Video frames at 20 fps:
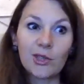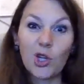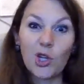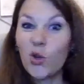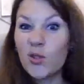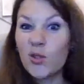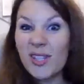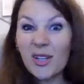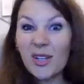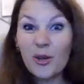
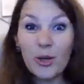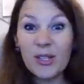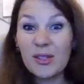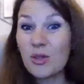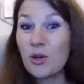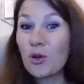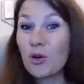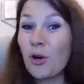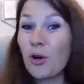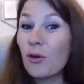
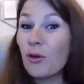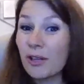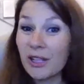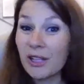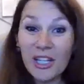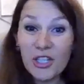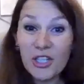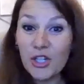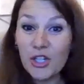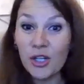consequence or
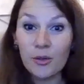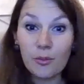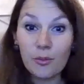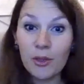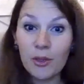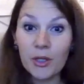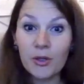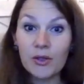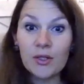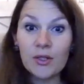correlation,
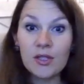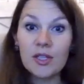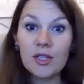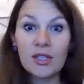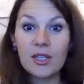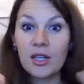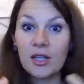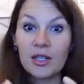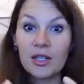because it